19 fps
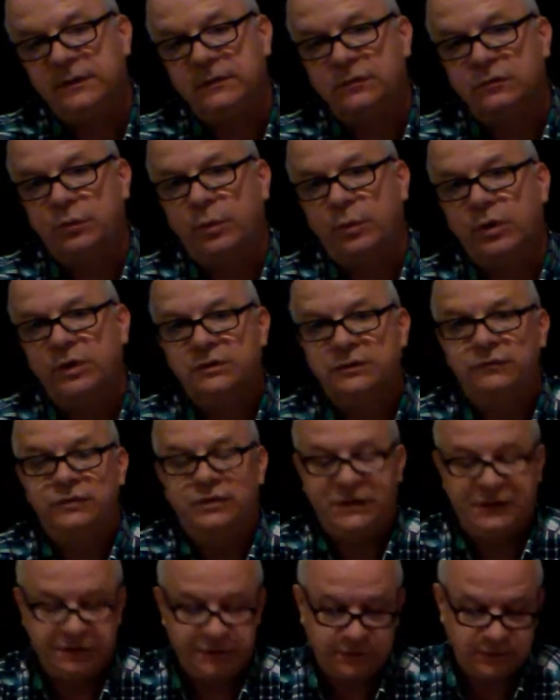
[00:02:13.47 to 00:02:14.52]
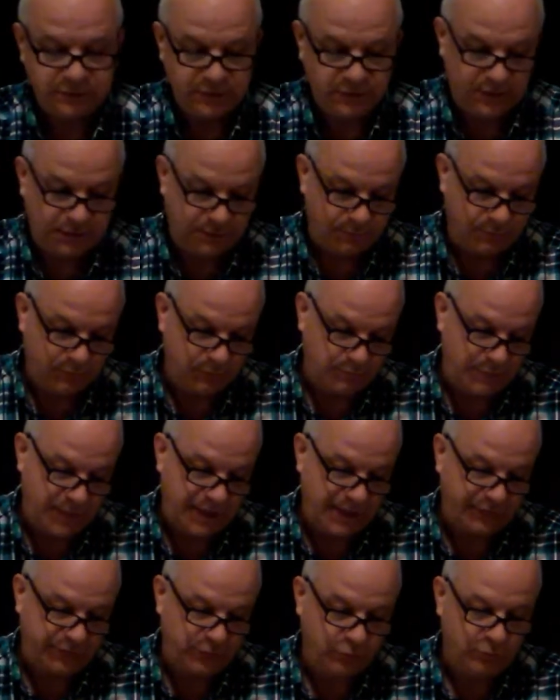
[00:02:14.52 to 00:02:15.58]
These are the words of Jesus in
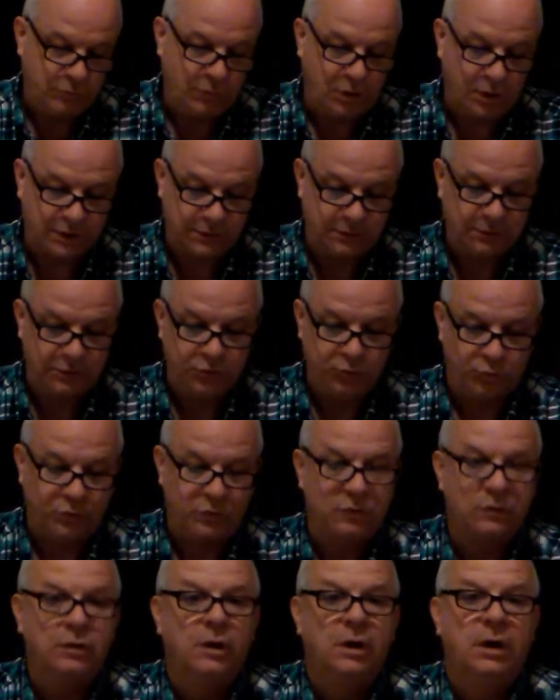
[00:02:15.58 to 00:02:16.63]
Matthew, Mark, and Luke.